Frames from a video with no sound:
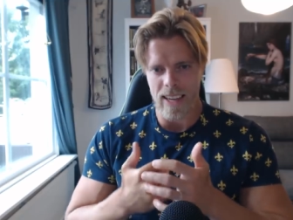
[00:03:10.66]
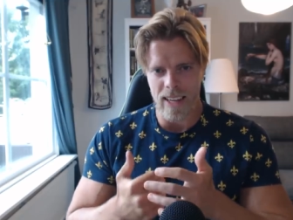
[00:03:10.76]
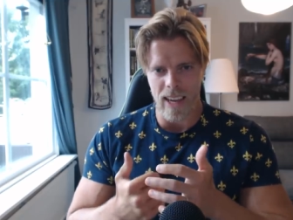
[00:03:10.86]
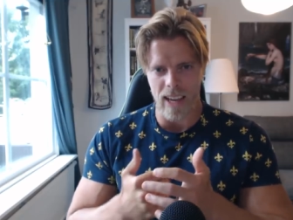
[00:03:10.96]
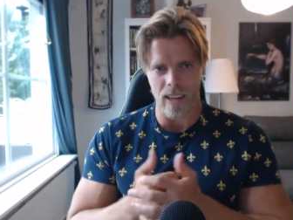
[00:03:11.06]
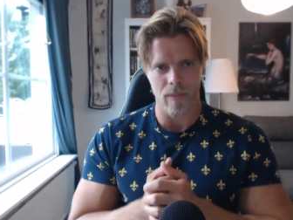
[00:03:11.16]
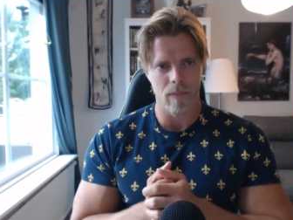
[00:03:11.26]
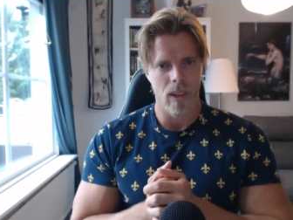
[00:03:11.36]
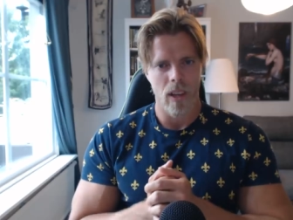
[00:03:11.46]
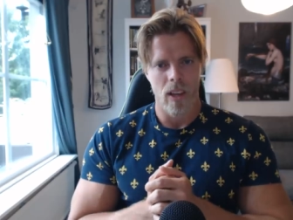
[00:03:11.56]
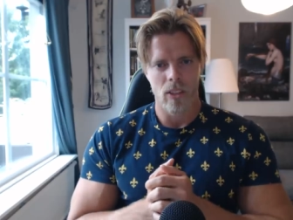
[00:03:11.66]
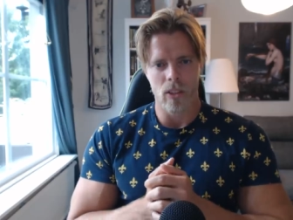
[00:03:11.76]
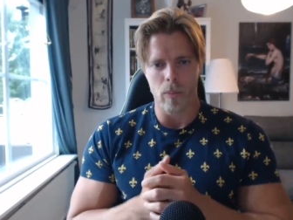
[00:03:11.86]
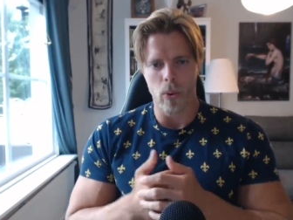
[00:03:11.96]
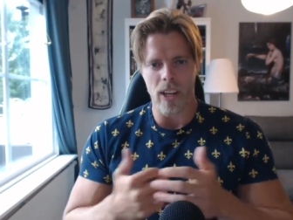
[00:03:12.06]
in the end.
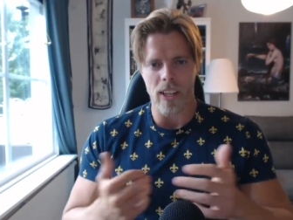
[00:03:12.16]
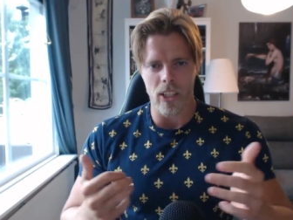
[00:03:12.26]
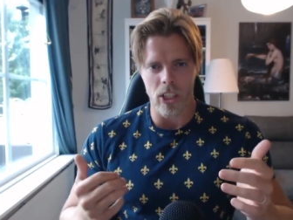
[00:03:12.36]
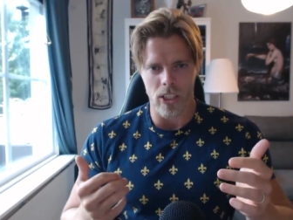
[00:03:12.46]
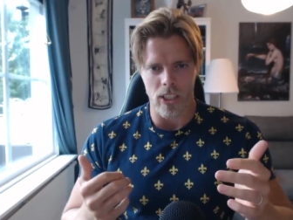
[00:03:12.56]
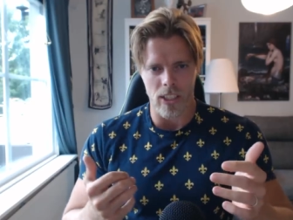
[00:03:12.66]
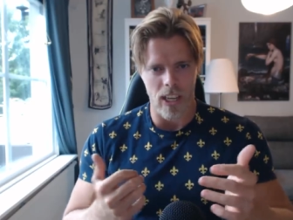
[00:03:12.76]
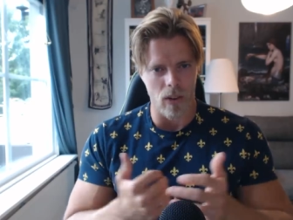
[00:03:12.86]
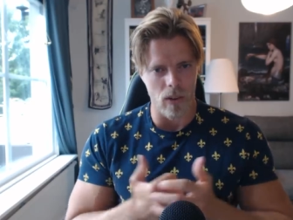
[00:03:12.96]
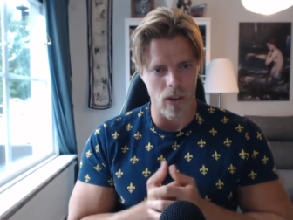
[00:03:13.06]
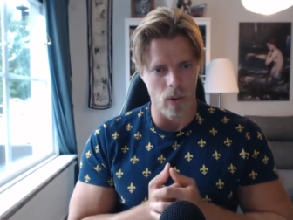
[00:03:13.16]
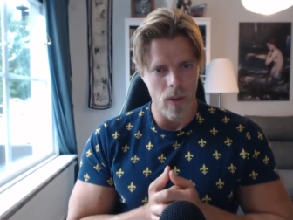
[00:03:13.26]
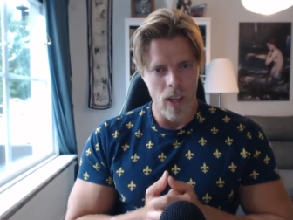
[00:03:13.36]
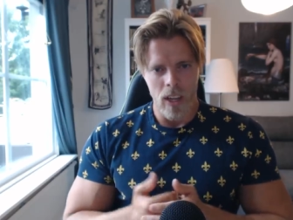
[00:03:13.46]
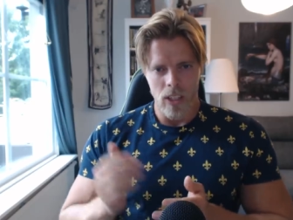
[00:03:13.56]
Some poetic justice, I don't know.
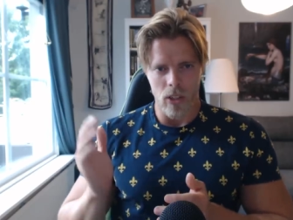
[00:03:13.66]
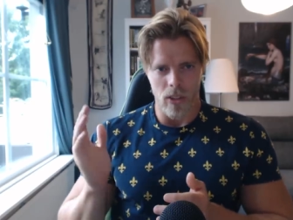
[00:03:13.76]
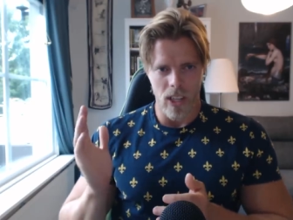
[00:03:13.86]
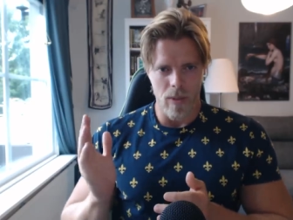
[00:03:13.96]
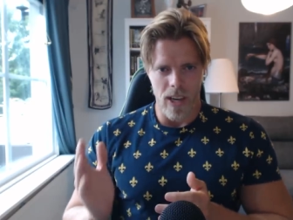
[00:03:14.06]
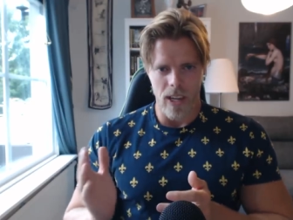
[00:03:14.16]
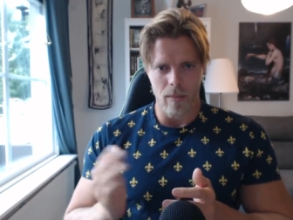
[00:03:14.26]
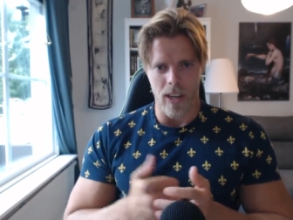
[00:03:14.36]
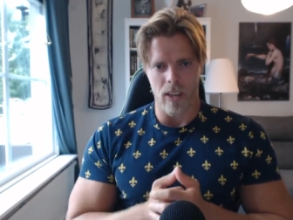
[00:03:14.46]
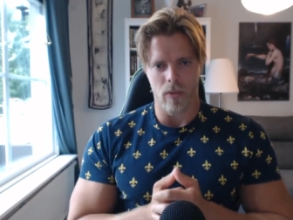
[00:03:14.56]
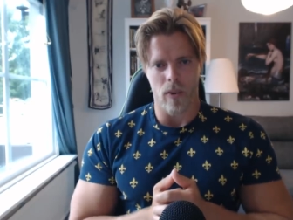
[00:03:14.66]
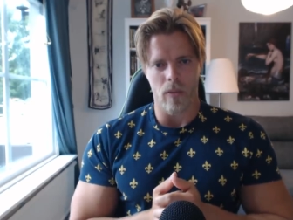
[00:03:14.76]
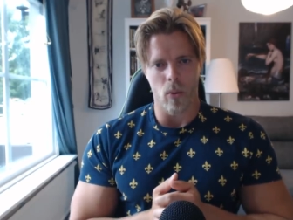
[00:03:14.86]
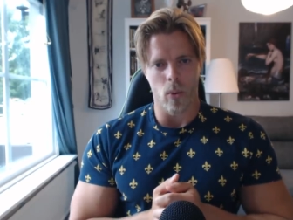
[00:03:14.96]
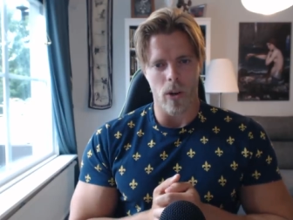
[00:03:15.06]
So keep that in mind for
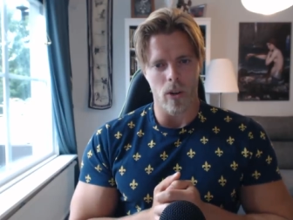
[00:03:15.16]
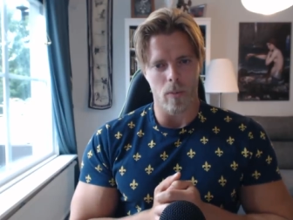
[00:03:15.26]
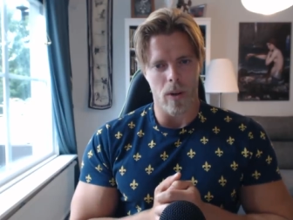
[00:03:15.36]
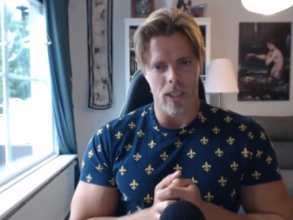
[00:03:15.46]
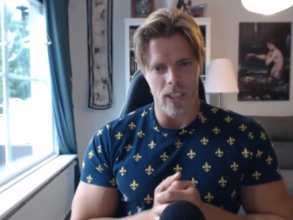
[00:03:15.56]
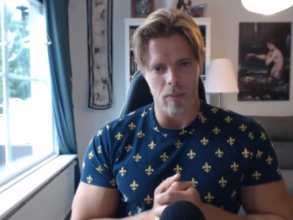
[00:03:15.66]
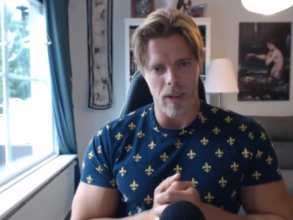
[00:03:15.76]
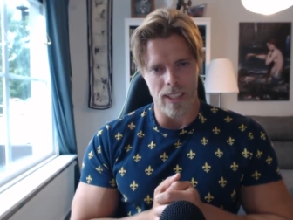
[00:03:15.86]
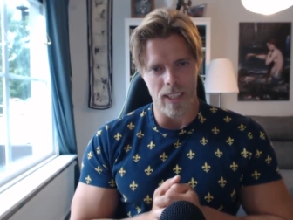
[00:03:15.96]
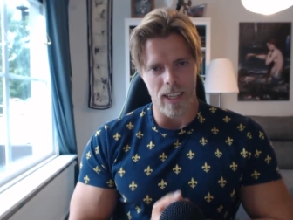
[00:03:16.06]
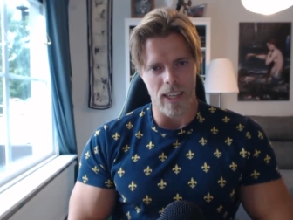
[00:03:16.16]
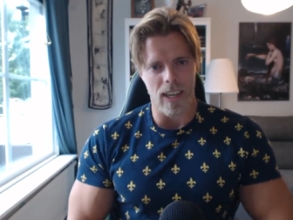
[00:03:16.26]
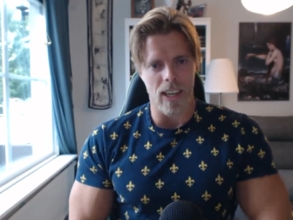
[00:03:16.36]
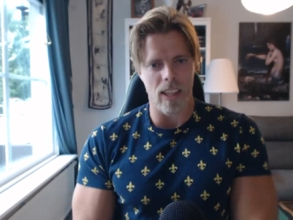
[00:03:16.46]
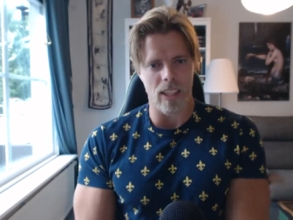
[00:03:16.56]
everyone who participates in
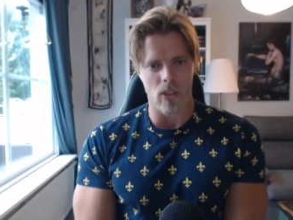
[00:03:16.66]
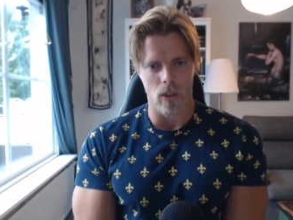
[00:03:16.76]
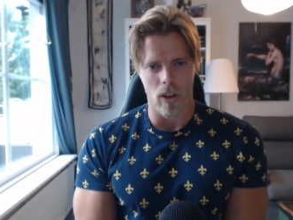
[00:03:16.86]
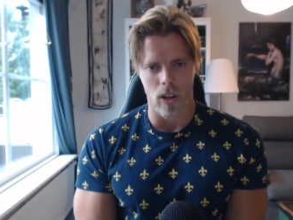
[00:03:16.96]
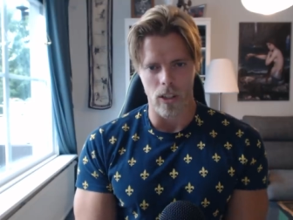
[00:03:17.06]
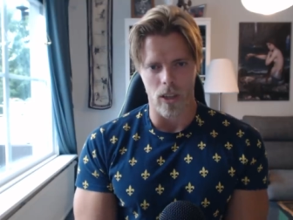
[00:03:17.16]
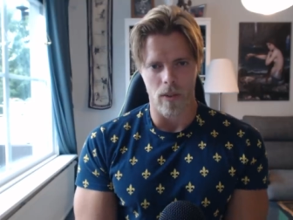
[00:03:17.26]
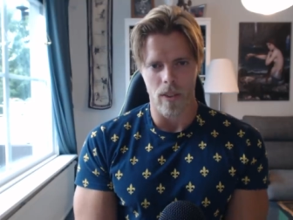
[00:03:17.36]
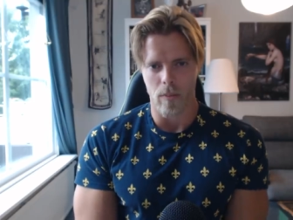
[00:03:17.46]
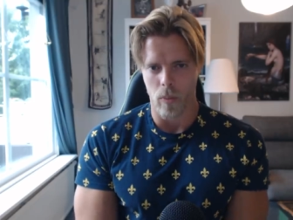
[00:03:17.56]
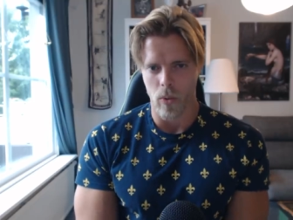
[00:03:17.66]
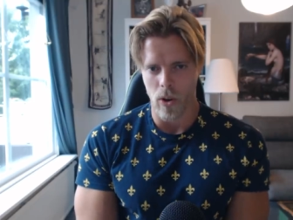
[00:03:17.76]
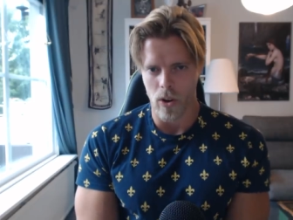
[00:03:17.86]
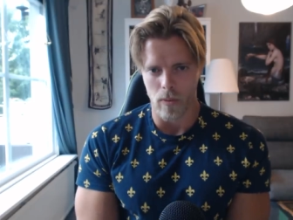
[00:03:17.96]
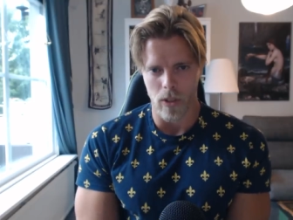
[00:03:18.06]
this sort of culture. The mob
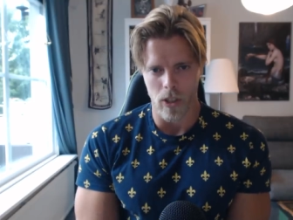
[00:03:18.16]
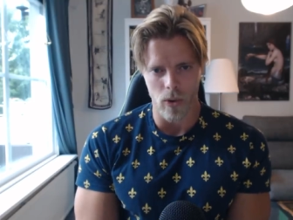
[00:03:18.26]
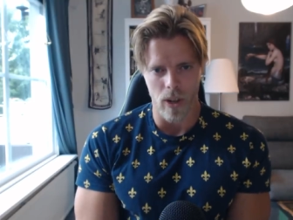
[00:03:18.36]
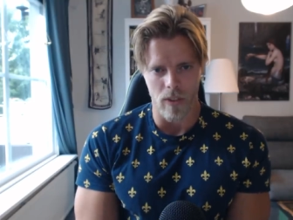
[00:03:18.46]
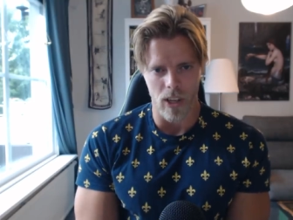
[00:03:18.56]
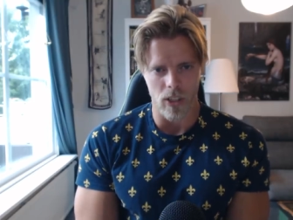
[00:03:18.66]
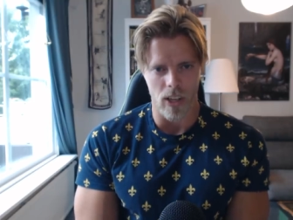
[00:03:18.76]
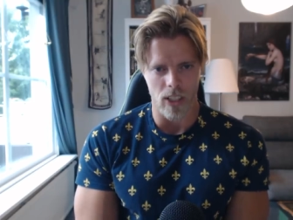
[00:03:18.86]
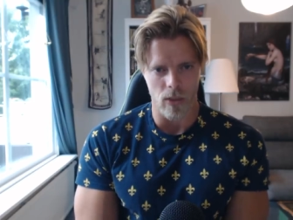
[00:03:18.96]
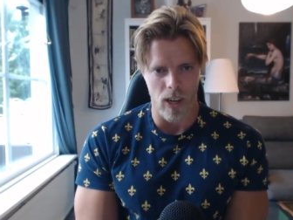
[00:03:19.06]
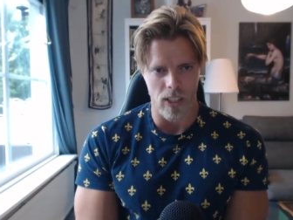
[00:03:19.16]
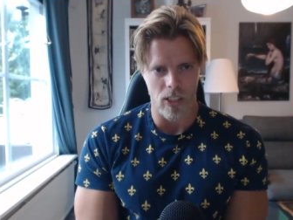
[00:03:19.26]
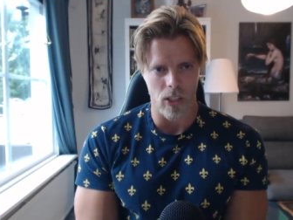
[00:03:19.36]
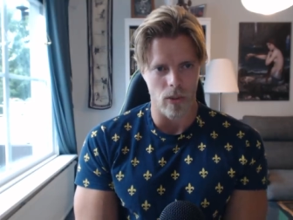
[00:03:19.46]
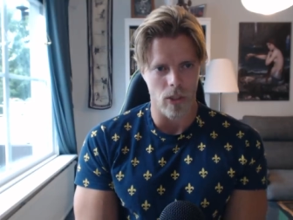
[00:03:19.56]
will come to you eventually as well,
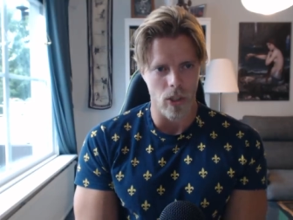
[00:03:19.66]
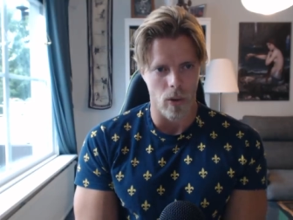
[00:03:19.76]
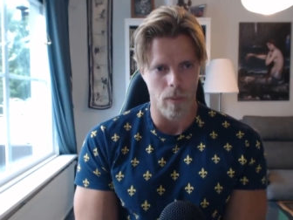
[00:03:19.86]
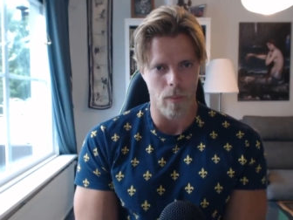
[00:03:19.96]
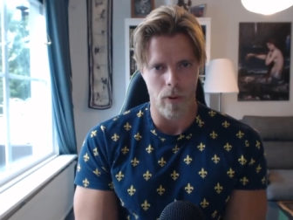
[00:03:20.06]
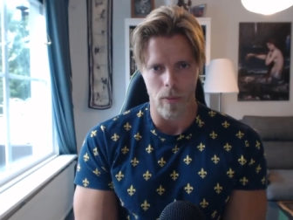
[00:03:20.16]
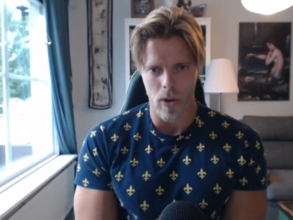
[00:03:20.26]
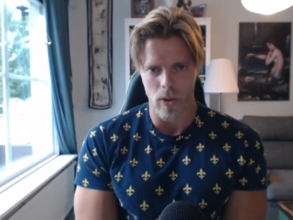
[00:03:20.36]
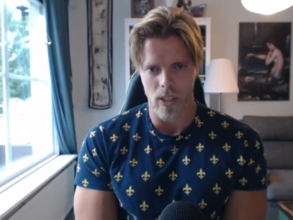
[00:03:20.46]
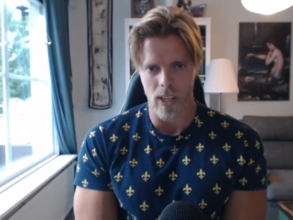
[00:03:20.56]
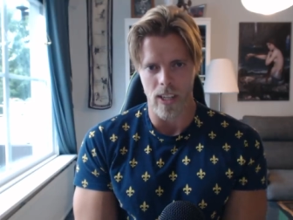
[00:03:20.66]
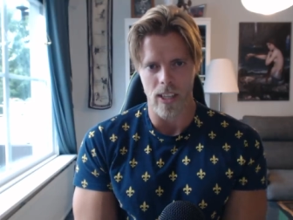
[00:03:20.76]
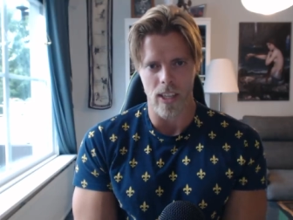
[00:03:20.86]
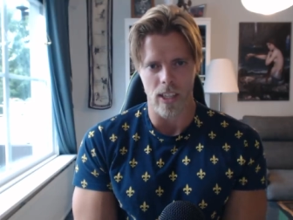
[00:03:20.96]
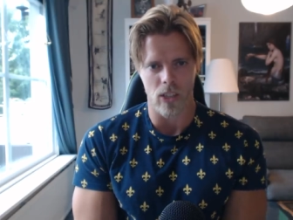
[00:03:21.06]
so stop promoting
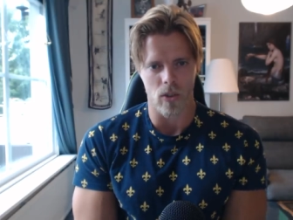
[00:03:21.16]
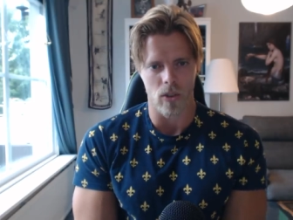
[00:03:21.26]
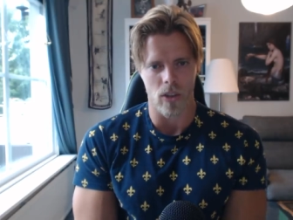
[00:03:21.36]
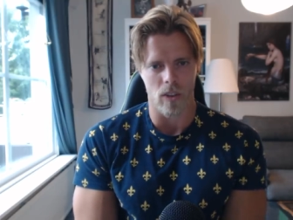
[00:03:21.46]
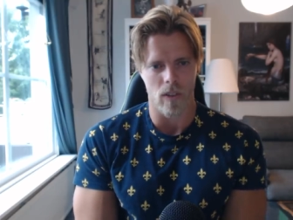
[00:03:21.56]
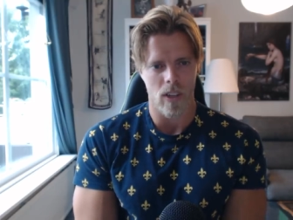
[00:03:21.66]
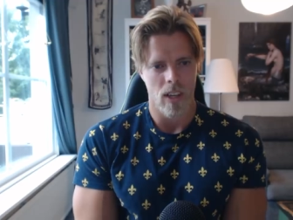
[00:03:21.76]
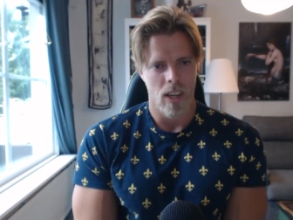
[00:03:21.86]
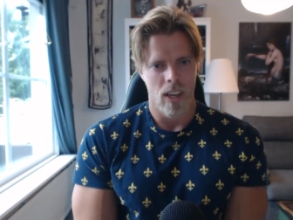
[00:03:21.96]
this sort of